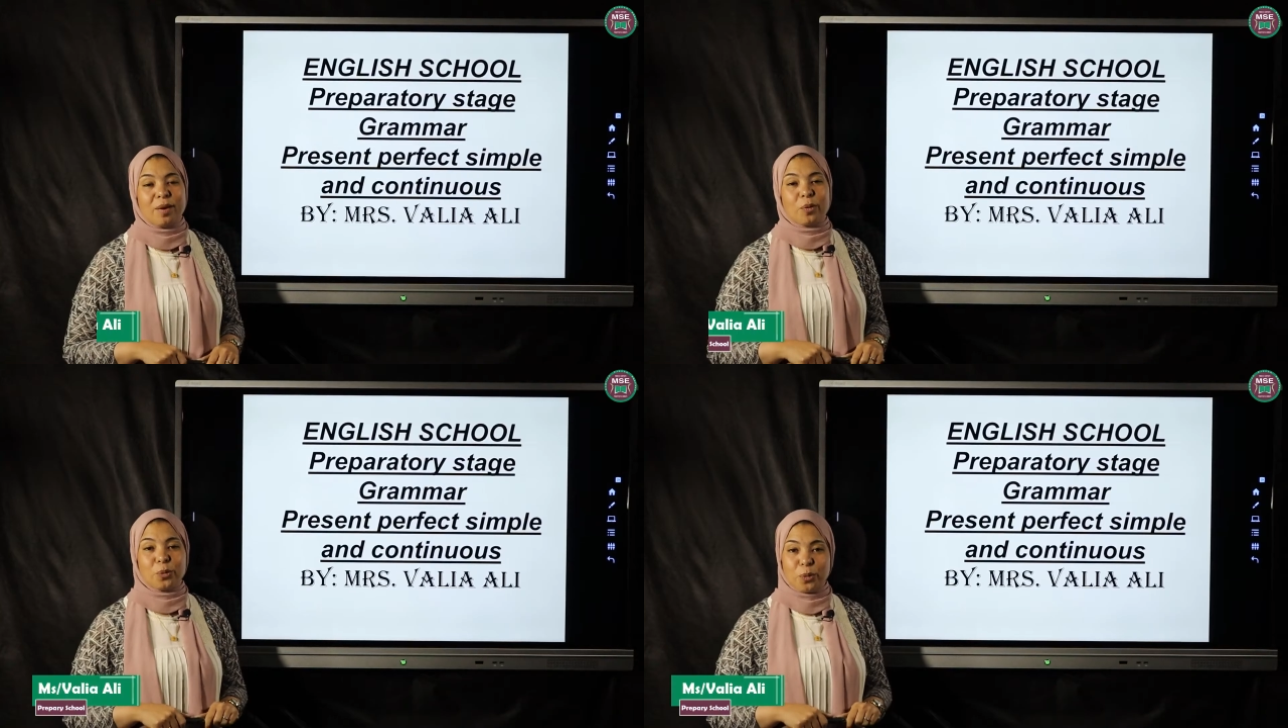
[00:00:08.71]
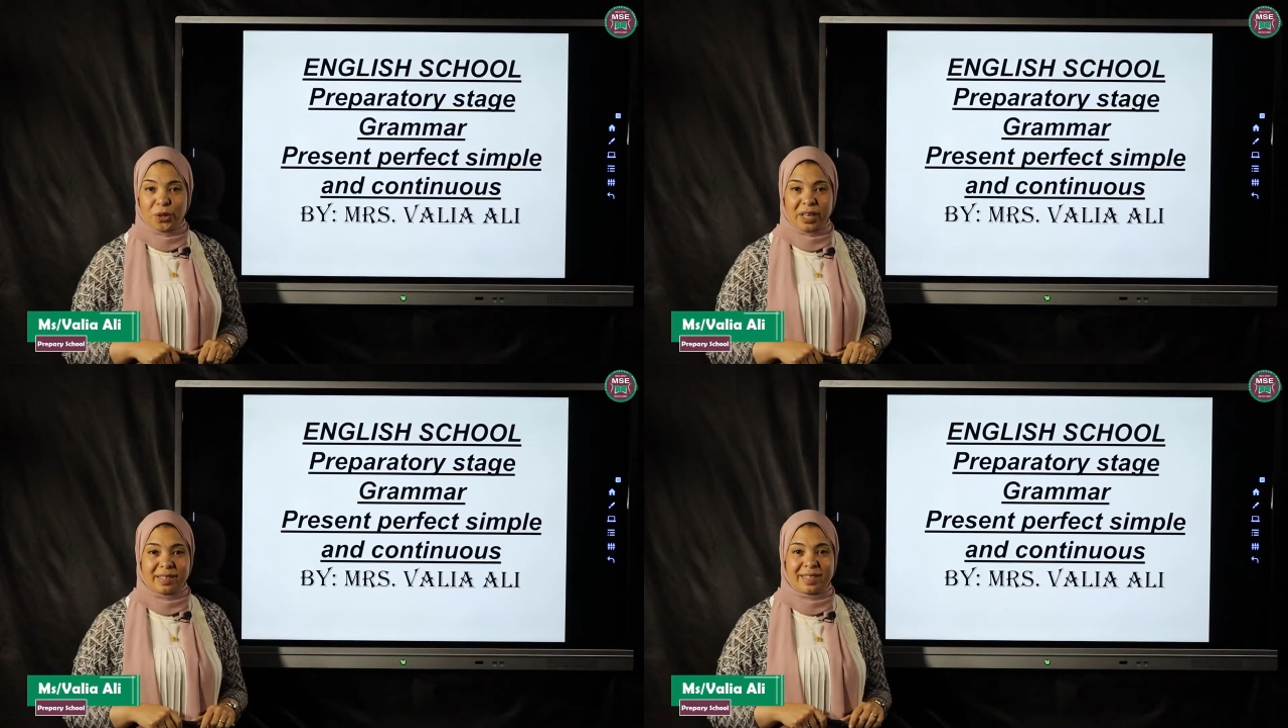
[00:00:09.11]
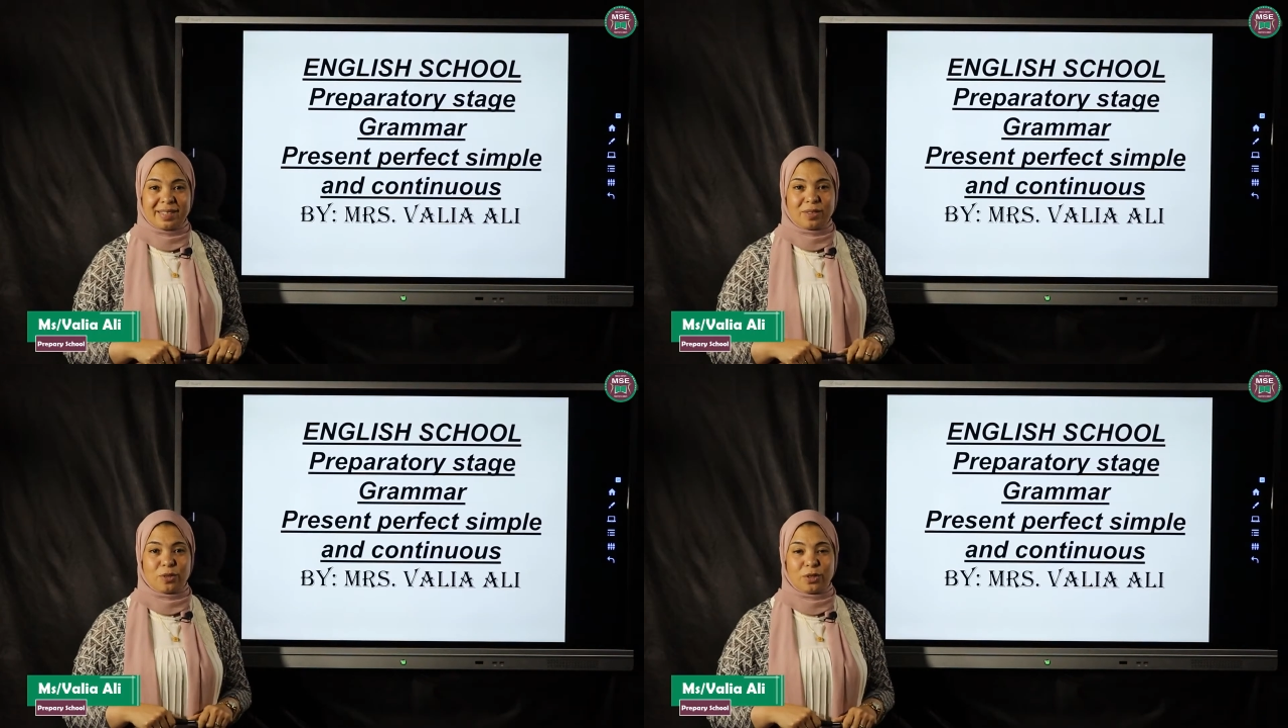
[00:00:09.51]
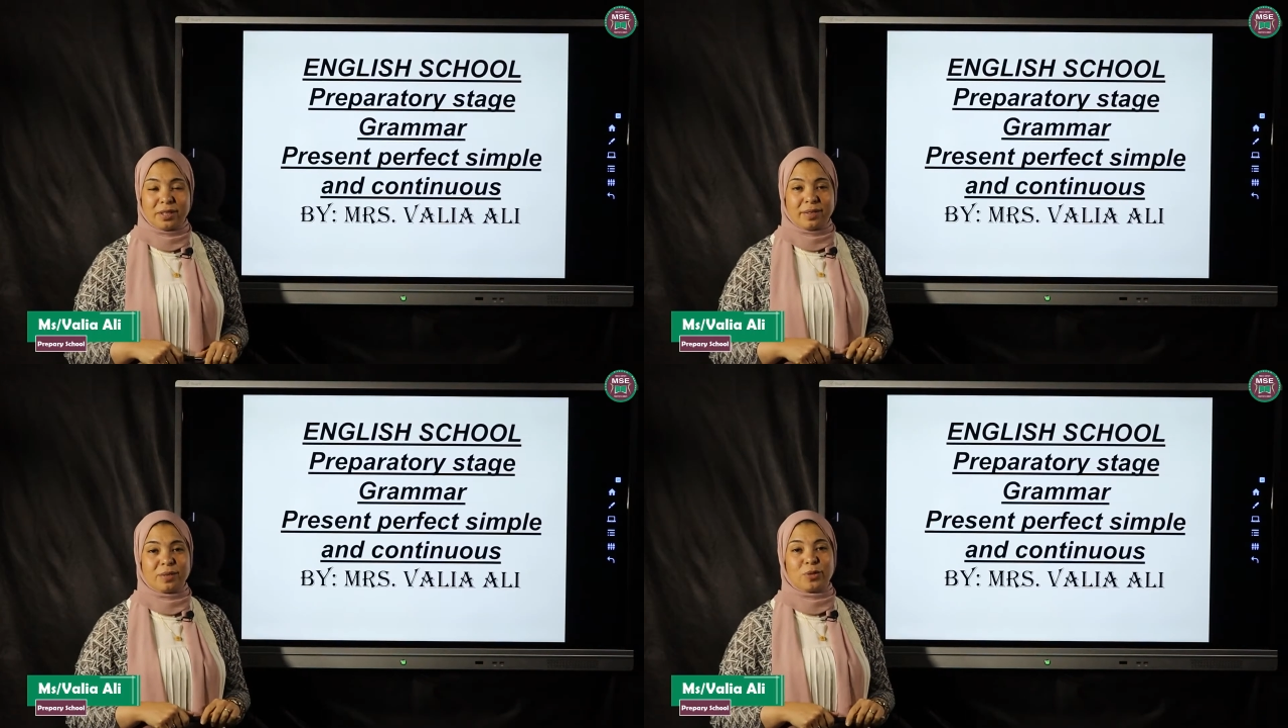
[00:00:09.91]
Good morning, dear
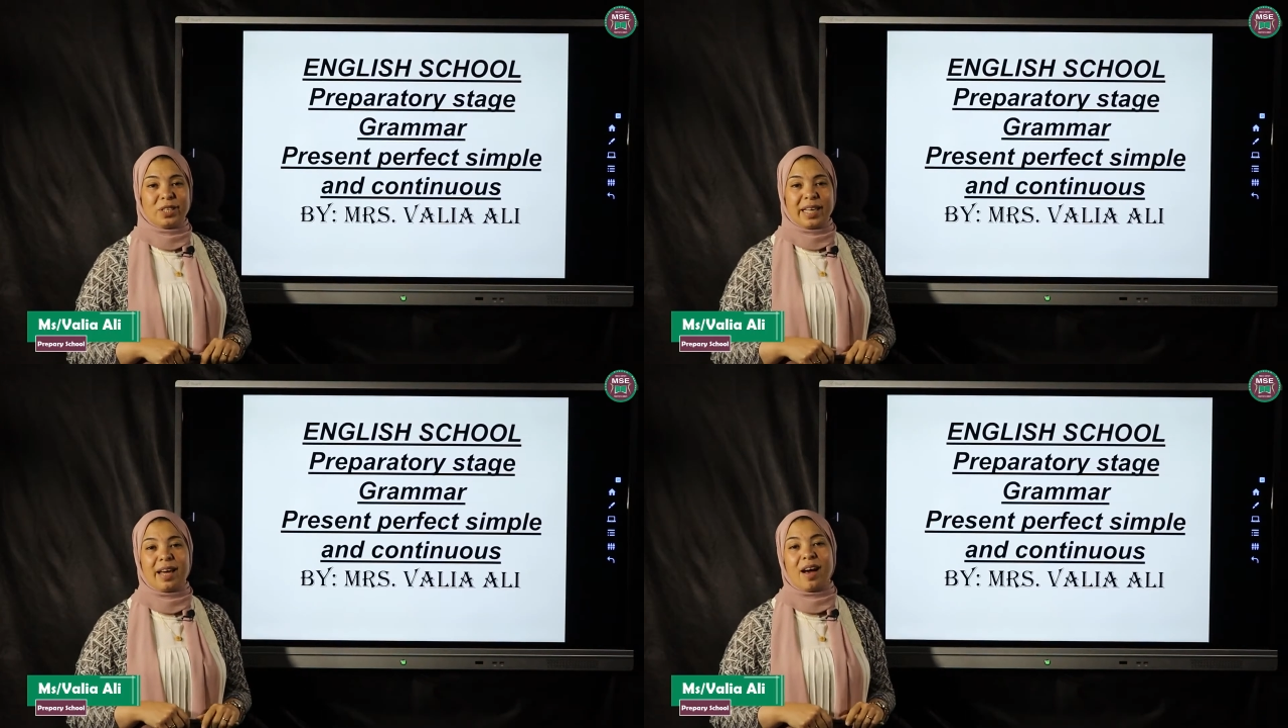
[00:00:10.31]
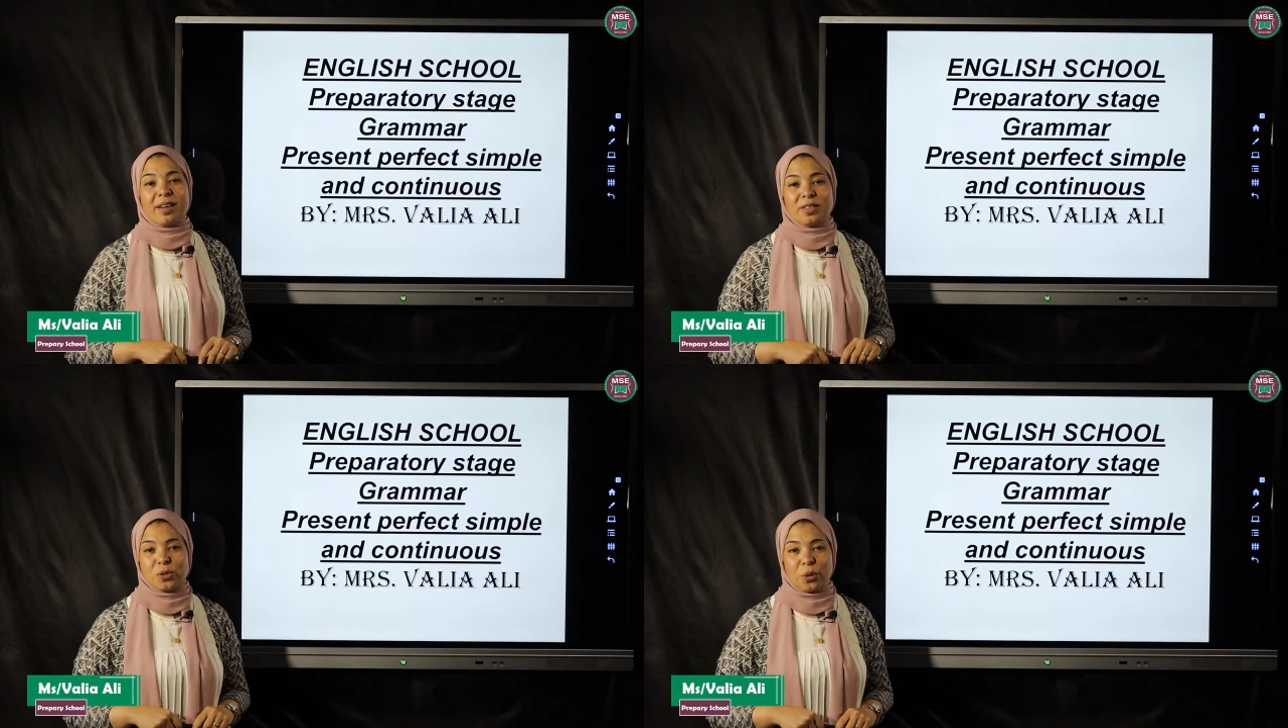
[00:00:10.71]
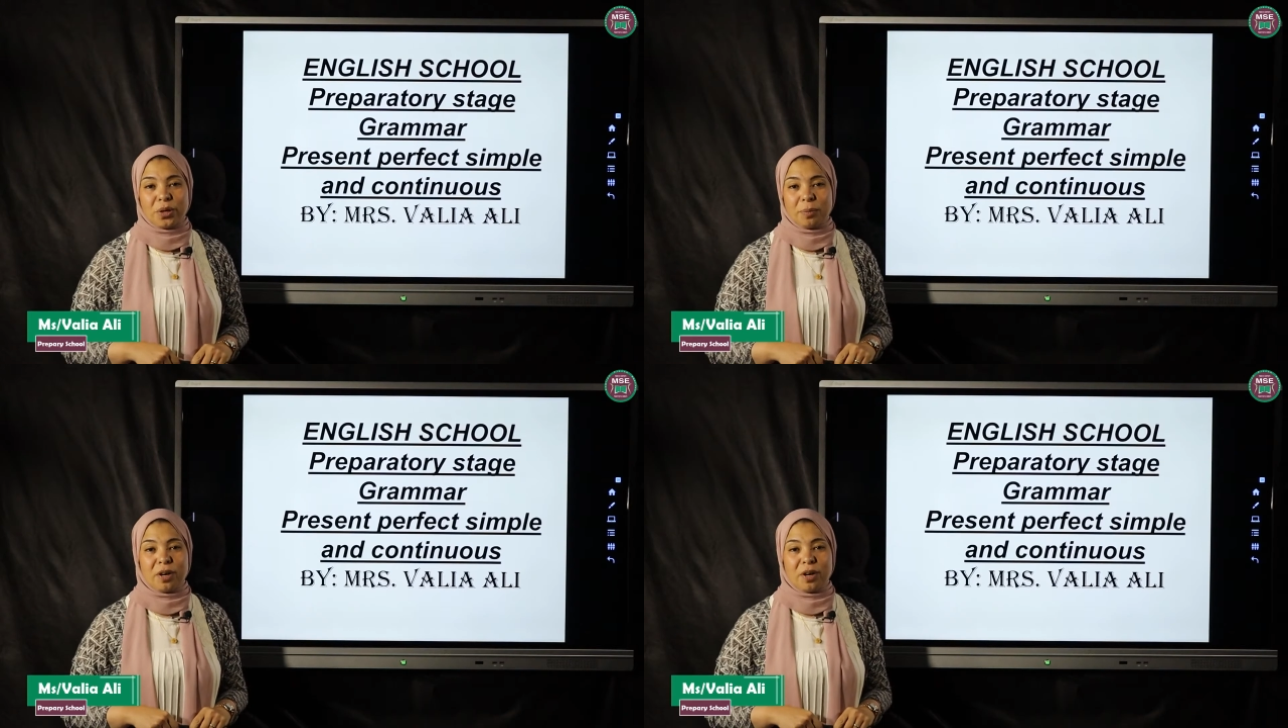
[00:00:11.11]
students. Today I'll start